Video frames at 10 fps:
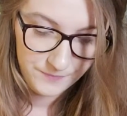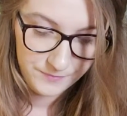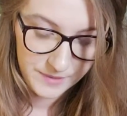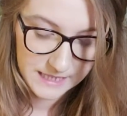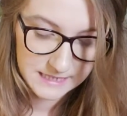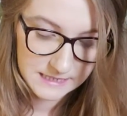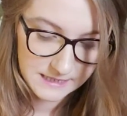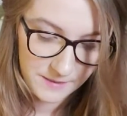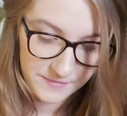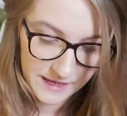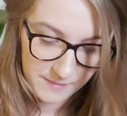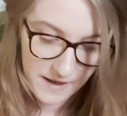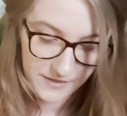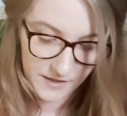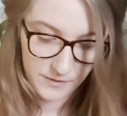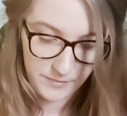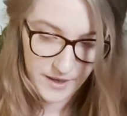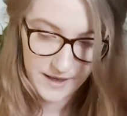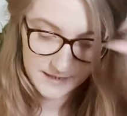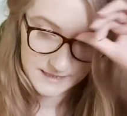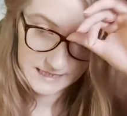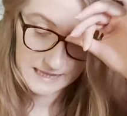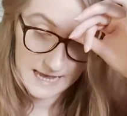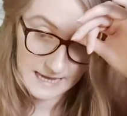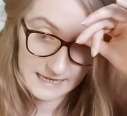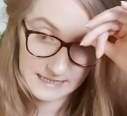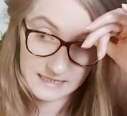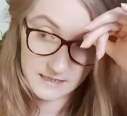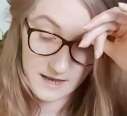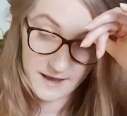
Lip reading: because there's something about the other person that is